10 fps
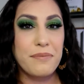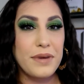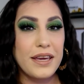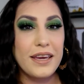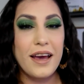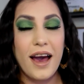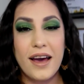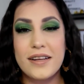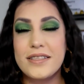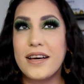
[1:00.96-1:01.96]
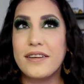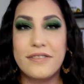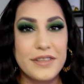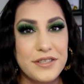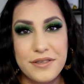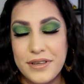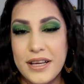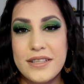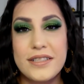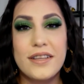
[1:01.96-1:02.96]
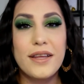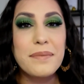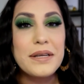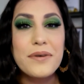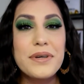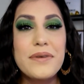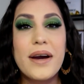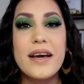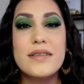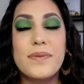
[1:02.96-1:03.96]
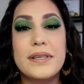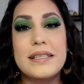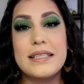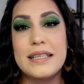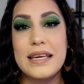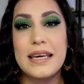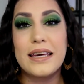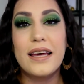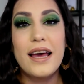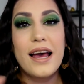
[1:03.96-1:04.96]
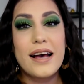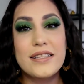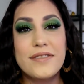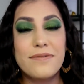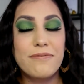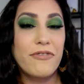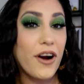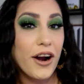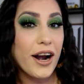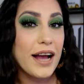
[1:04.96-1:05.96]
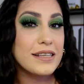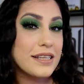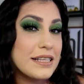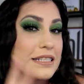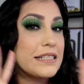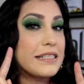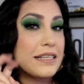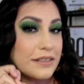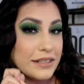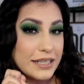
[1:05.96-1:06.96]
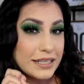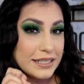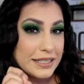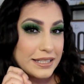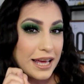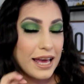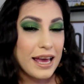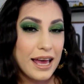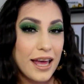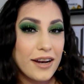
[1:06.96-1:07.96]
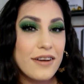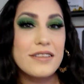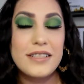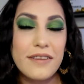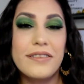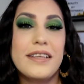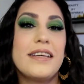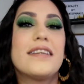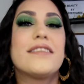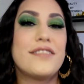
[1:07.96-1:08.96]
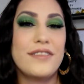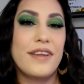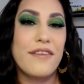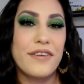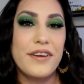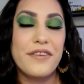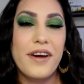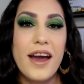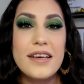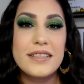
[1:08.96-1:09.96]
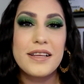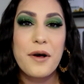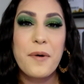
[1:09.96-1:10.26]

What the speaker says: me, I had a ton of fun doing it. So let me know what you guys want to see as far as a series and I'll definitely do that for you guys.